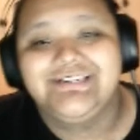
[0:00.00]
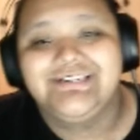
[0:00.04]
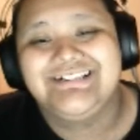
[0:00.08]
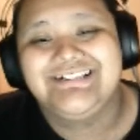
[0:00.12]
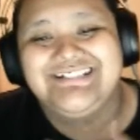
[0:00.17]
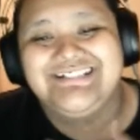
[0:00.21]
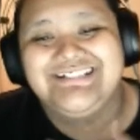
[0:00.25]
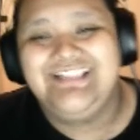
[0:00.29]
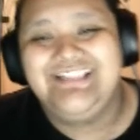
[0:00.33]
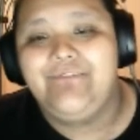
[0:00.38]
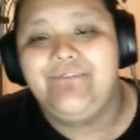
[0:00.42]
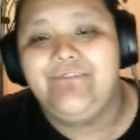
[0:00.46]

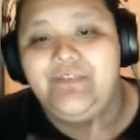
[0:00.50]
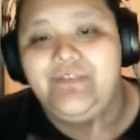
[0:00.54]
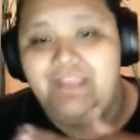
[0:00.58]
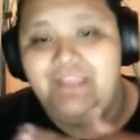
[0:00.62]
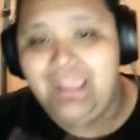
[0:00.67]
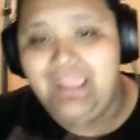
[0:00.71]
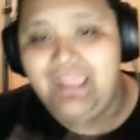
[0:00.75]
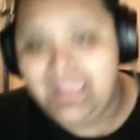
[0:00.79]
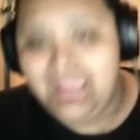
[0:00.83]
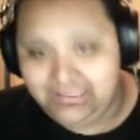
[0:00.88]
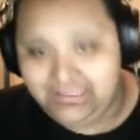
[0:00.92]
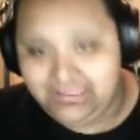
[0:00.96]
7,
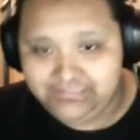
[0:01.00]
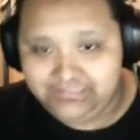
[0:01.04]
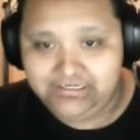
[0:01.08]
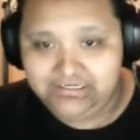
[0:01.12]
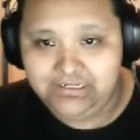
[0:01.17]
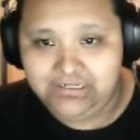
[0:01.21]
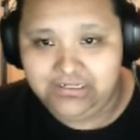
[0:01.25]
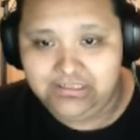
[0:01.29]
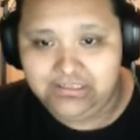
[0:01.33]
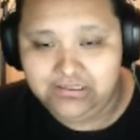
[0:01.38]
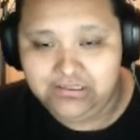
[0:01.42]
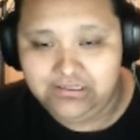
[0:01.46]
8.
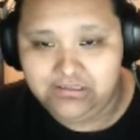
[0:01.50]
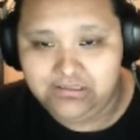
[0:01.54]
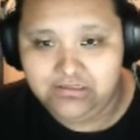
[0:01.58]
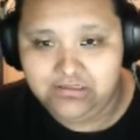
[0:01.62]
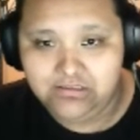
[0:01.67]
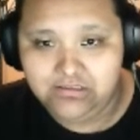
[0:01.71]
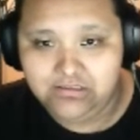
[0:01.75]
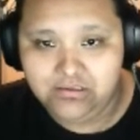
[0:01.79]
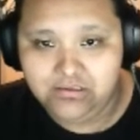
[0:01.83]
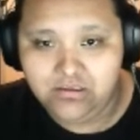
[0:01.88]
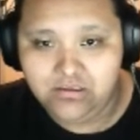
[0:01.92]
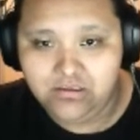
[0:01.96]

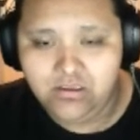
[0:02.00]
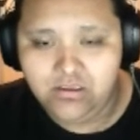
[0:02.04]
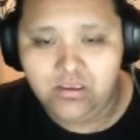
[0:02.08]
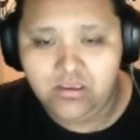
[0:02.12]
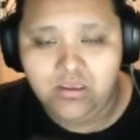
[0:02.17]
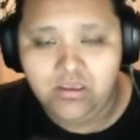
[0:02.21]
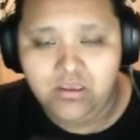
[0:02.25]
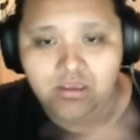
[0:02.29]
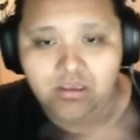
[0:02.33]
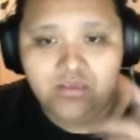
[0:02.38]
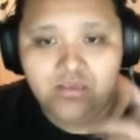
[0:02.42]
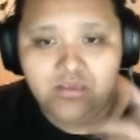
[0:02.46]

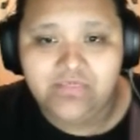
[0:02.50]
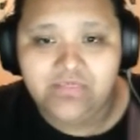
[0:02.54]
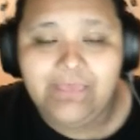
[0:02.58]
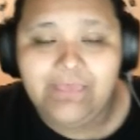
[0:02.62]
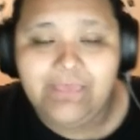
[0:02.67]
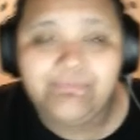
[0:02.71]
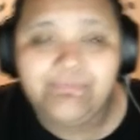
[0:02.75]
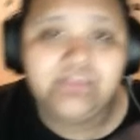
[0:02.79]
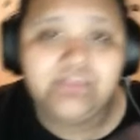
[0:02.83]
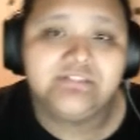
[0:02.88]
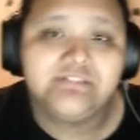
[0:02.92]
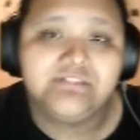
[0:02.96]
That
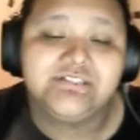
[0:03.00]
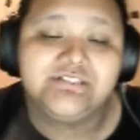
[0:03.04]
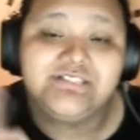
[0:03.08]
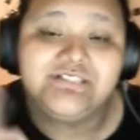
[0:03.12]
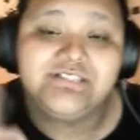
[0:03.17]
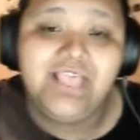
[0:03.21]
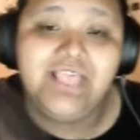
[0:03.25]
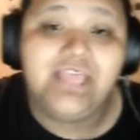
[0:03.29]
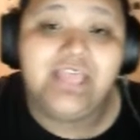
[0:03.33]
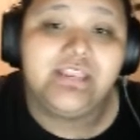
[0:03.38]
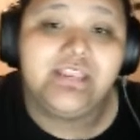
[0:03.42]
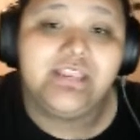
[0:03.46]
being
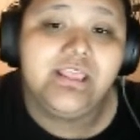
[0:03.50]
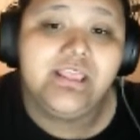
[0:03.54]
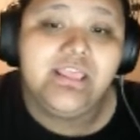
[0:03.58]
said,